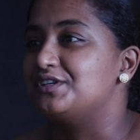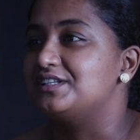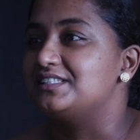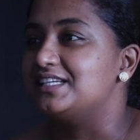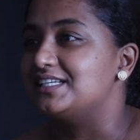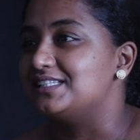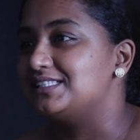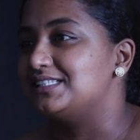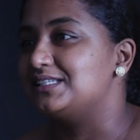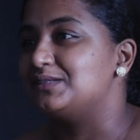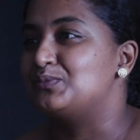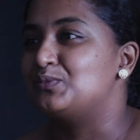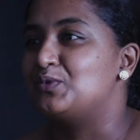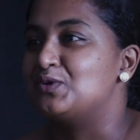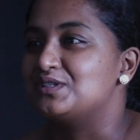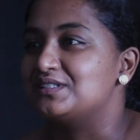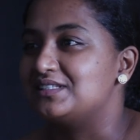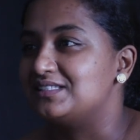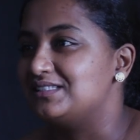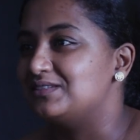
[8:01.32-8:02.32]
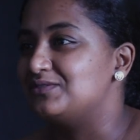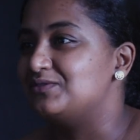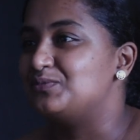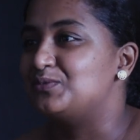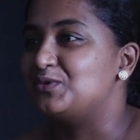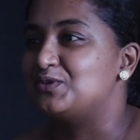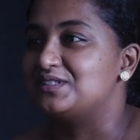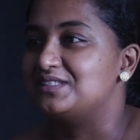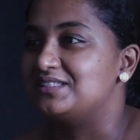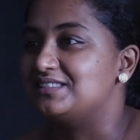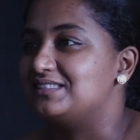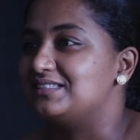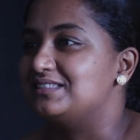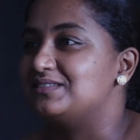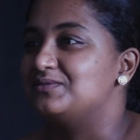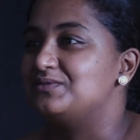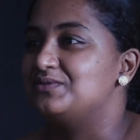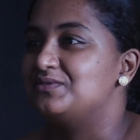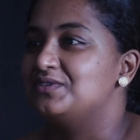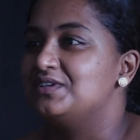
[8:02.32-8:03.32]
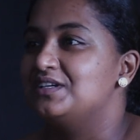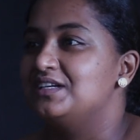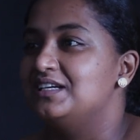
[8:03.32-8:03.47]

retesting positive.